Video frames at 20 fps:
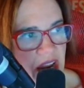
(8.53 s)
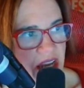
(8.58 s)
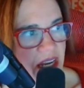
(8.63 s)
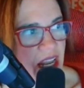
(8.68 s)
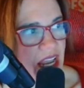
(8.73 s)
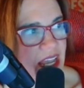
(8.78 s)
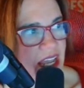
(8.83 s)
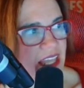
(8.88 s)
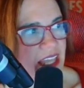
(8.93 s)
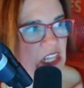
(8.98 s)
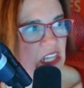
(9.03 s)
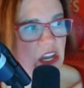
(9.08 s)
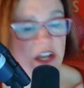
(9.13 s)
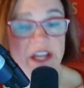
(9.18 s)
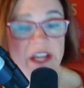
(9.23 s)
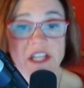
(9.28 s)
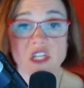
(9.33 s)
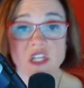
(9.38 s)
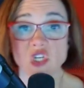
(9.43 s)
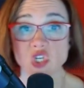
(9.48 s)

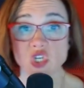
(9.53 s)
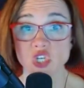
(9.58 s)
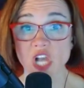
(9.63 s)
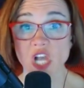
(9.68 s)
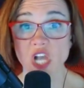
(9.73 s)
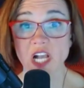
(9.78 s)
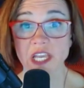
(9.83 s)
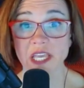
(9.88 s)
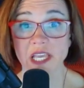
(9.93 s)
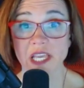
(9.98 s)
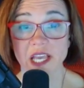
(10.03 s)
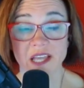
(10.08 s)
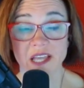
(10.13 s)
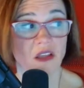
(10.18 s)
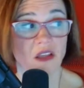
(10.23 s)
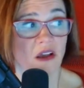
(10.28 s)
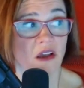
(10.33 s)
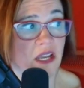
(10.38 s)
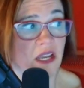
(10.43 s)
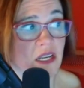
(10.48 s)
Headline, shocking
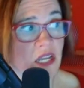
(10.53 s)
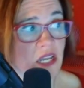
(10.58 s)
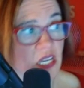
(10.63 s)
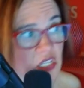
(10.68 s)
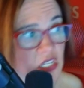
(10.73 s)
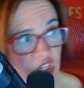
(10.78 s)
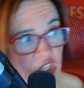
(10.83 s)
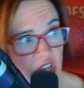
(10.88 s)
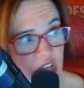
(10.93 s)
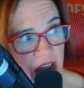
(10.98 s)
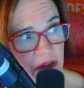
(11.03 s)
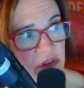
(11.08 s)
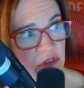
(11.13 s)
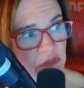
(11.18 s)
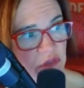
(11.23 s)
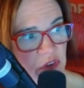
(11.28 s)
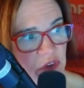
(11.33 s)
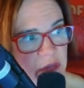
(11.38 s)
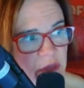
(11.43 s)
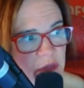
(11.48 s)
headline, Sound of
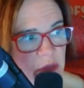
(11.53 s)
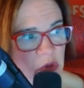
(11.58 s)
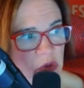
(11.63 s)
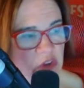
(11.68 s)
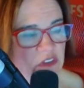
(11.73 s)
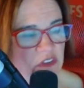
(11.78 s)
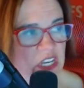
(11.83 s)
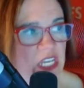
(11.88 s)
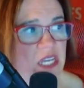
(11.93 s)
Freedom, the movie.